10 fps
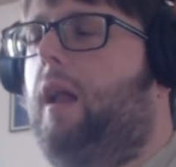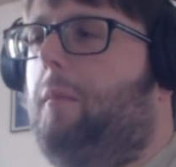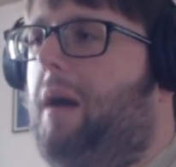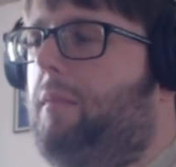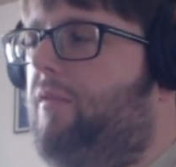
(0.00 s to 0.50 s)
there
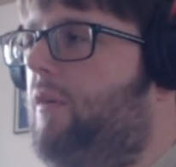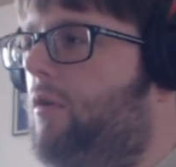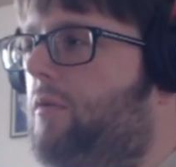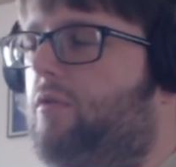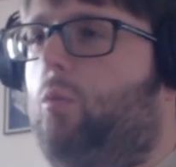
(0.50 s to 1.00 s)
might be a few
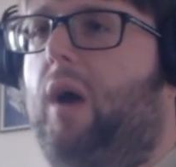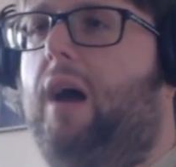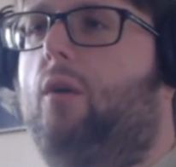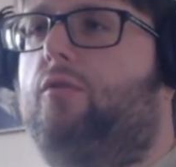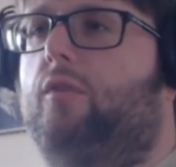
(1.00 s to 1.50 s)
others as
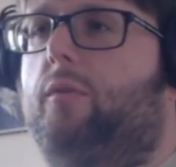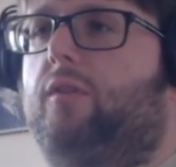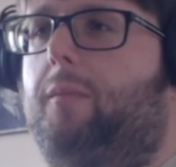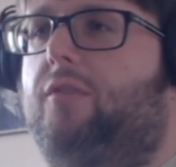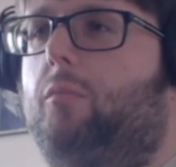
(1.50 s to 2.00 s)
well. So there's
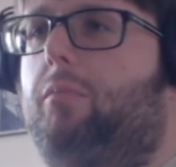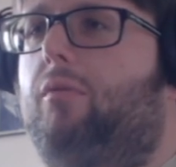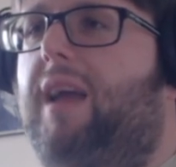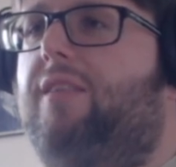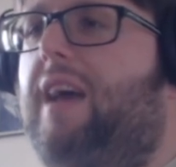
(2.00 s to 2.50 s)
going to be some
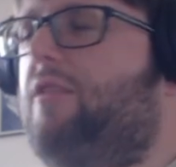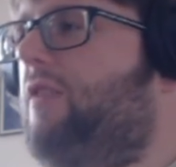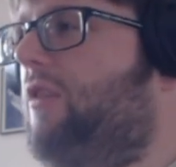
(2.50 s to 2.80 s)
play testing